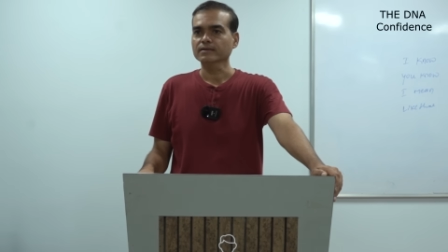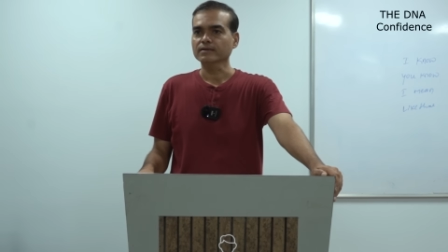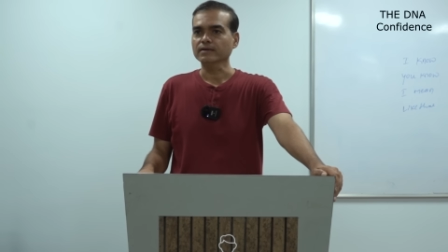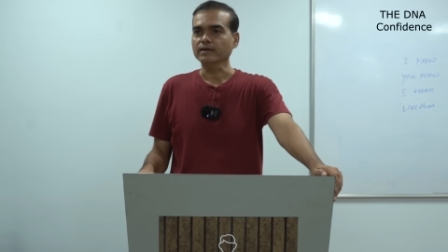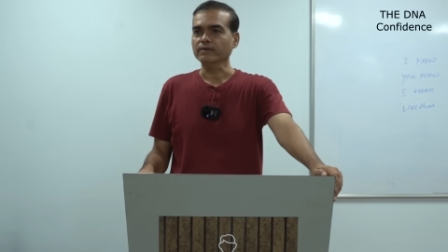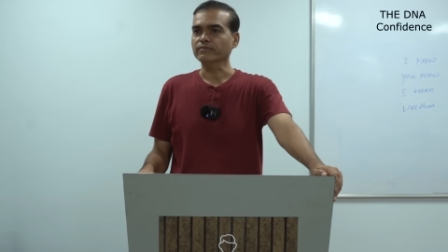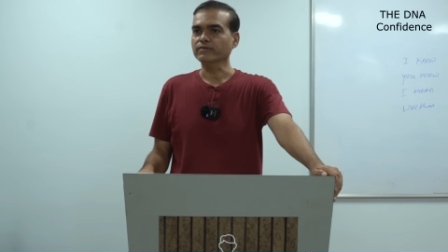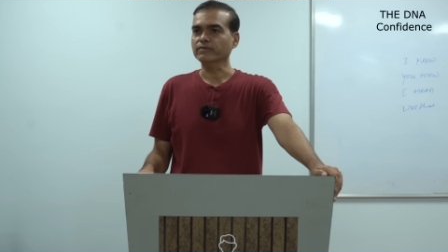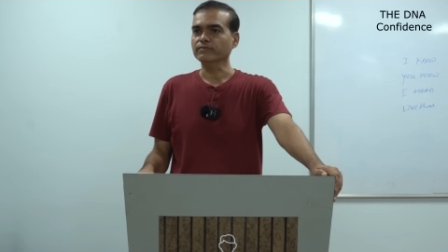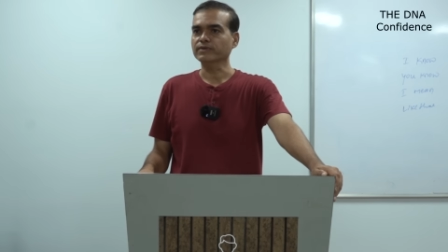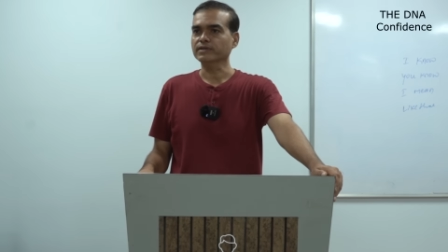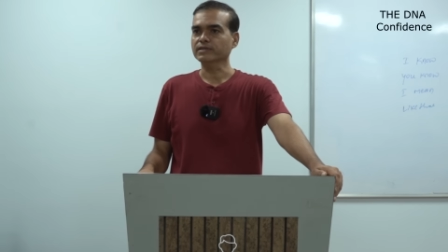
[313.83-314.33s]

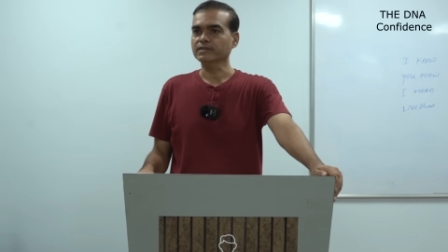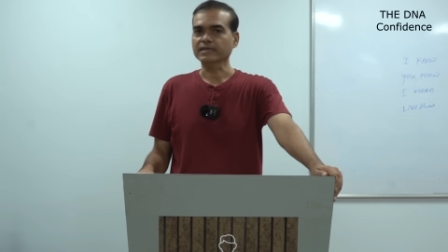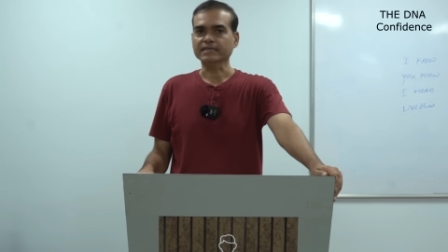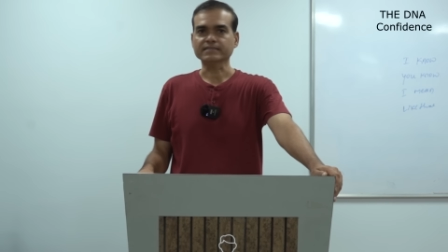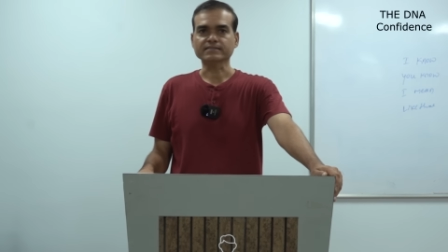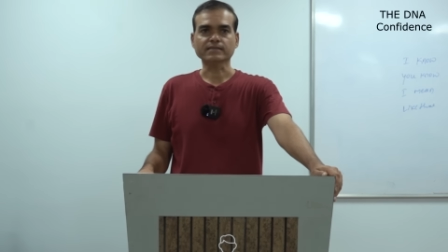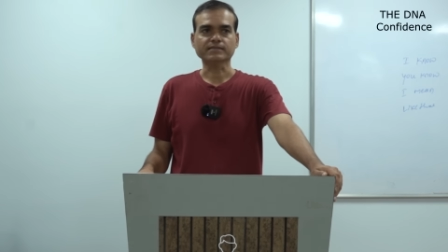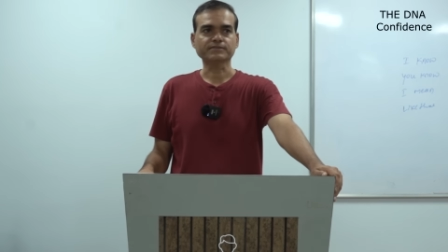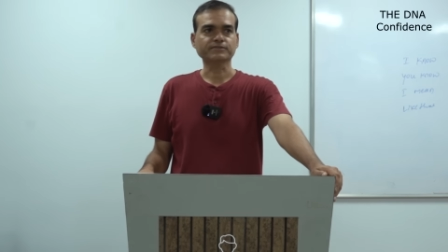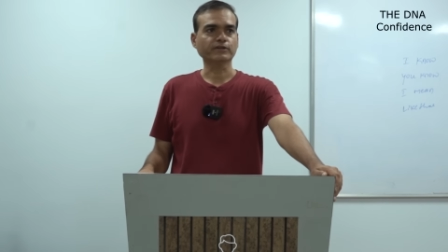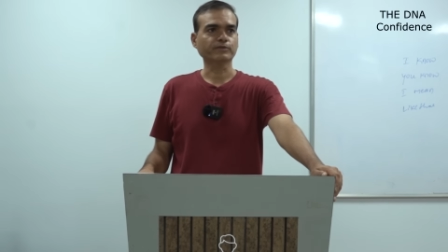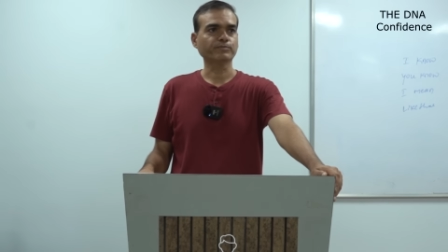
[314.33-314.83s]
everyone, as
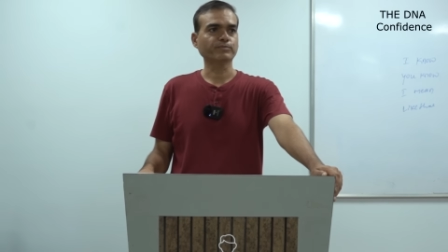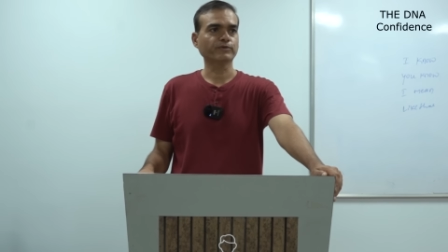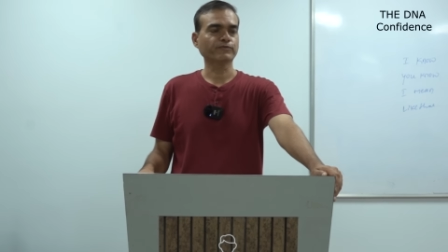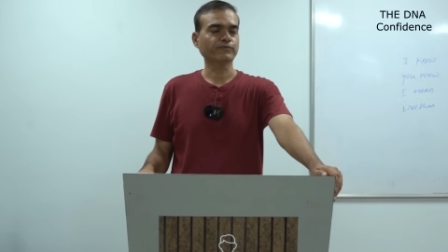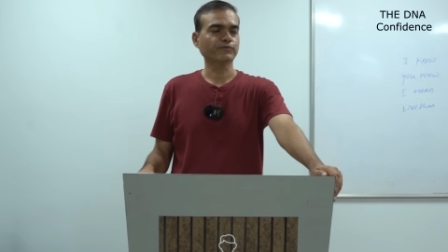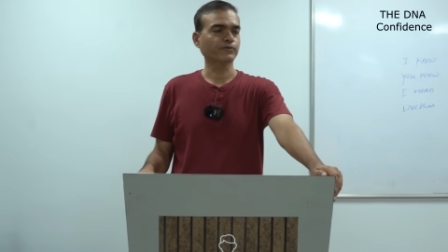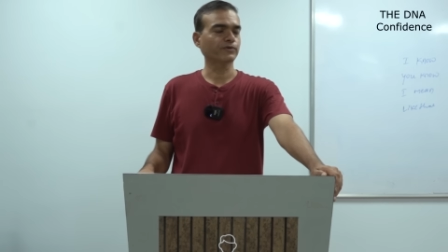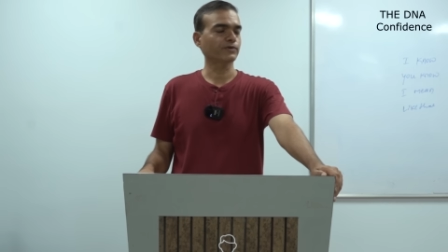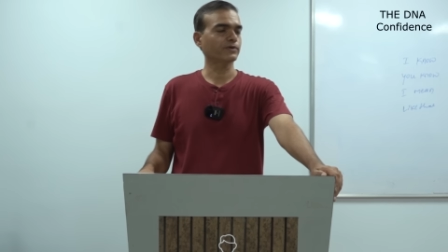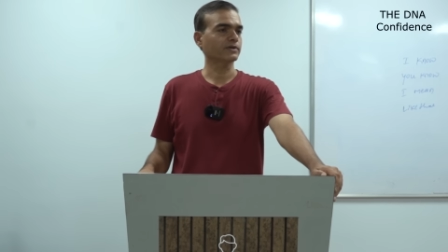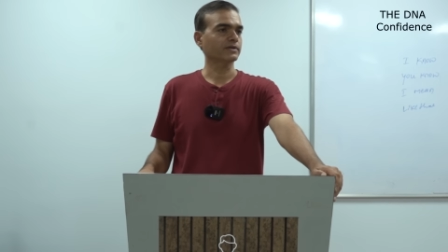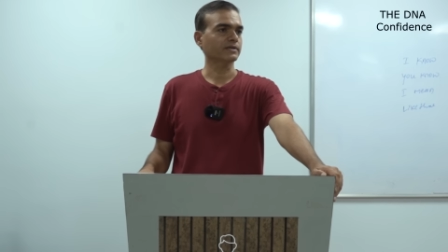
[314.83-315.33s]
I said
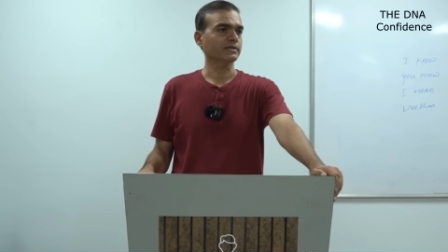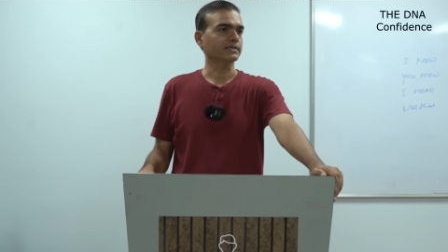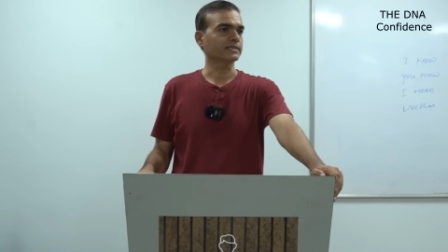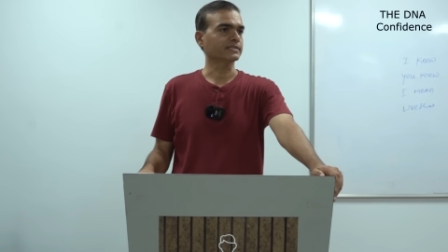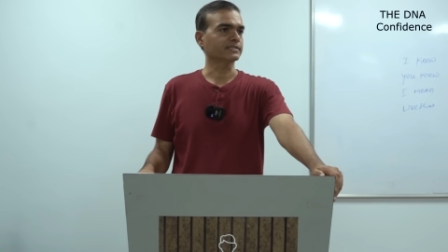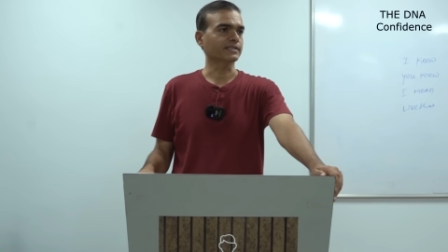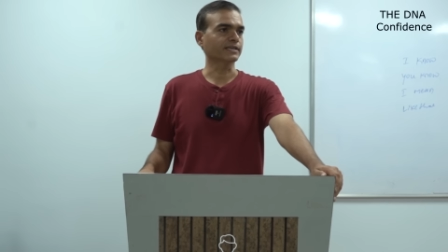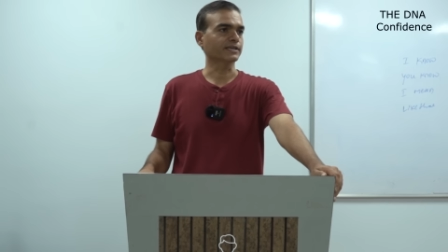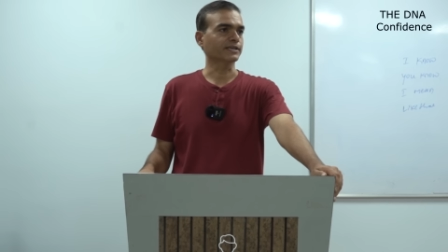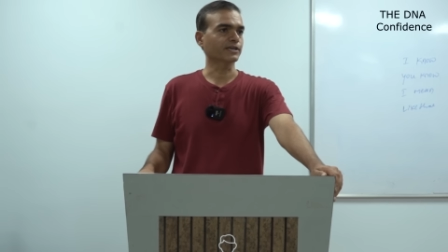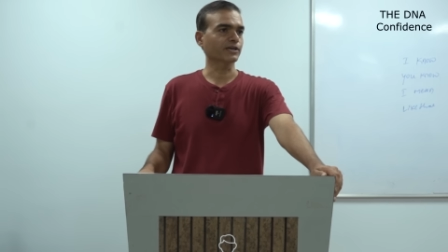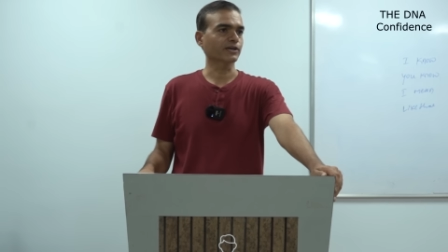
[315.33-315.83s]
before, is
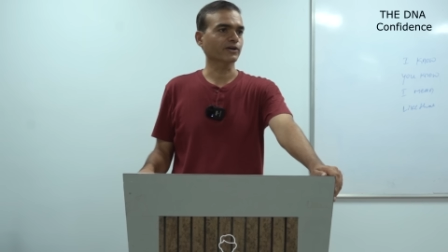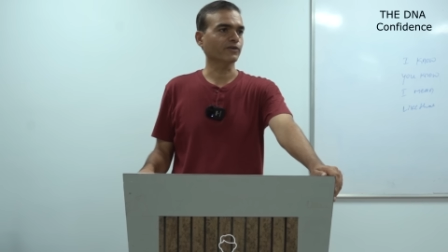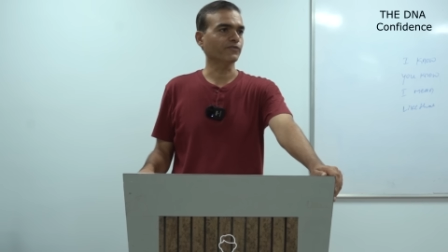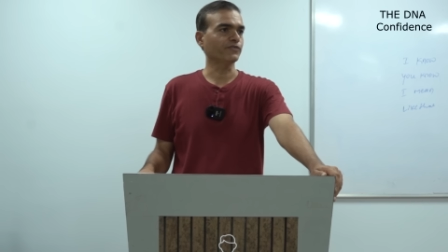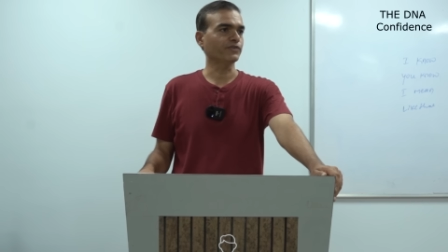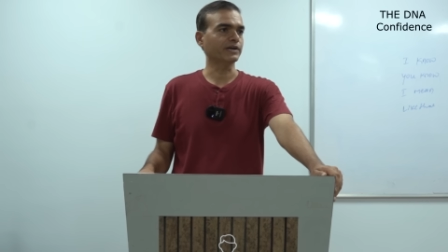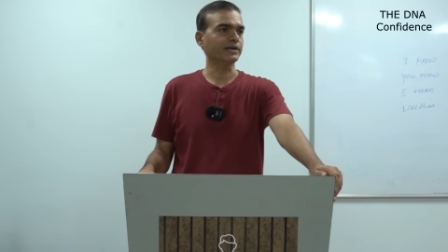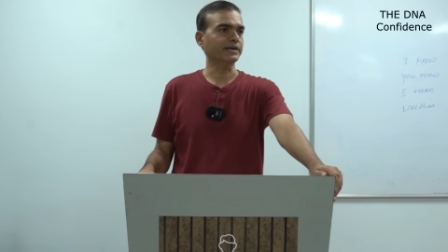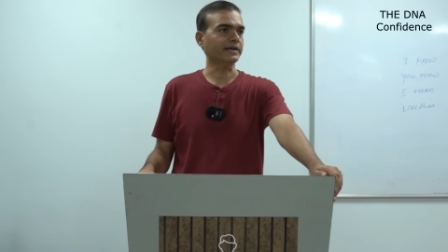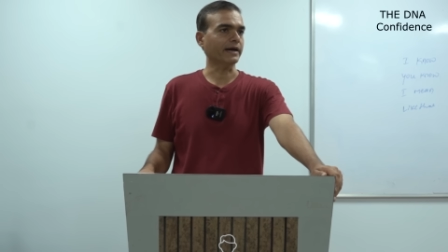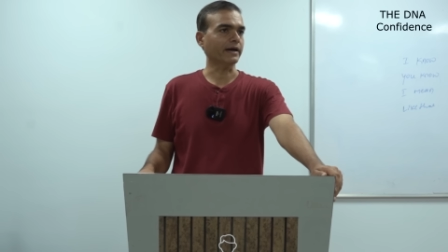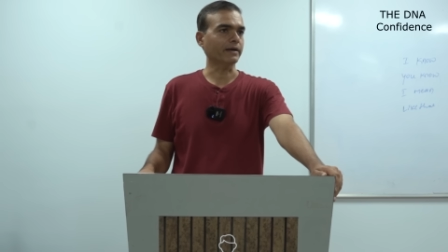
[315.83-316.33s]
thinking of
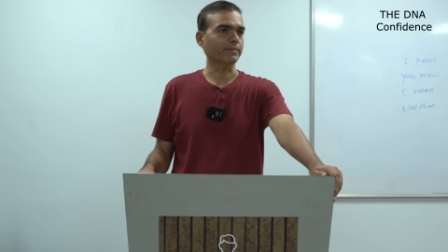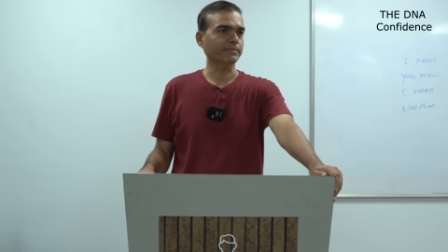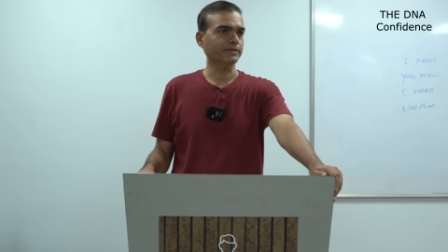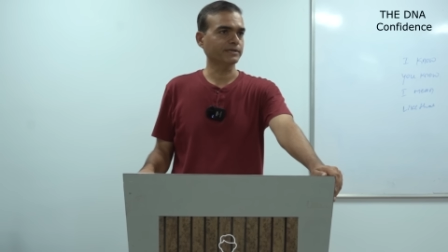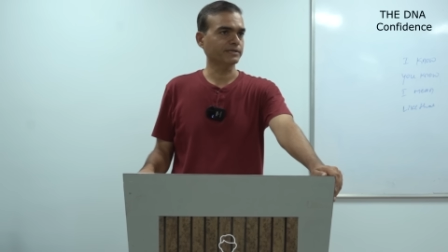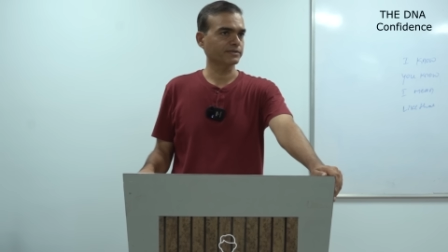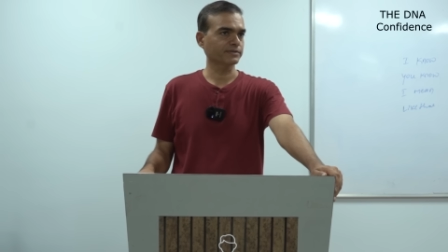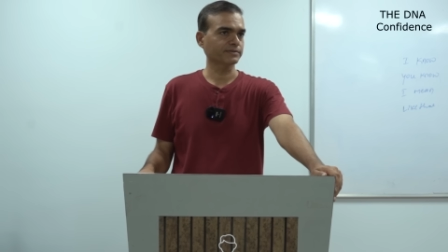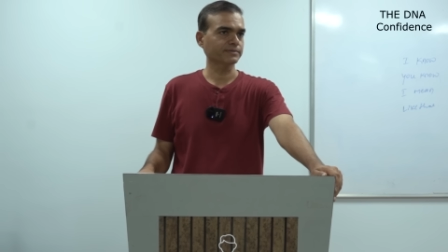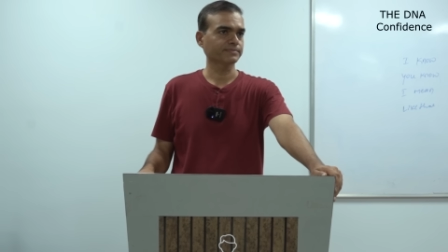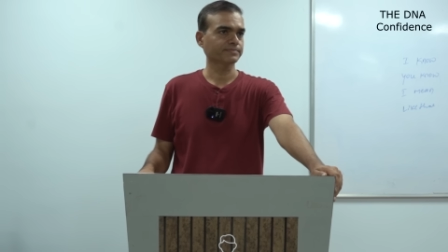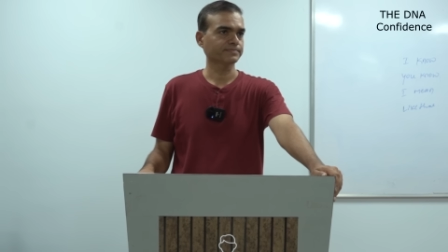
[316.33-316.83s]

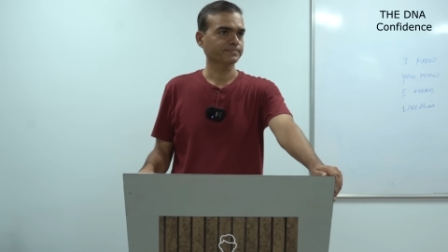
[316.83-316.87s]
retirement.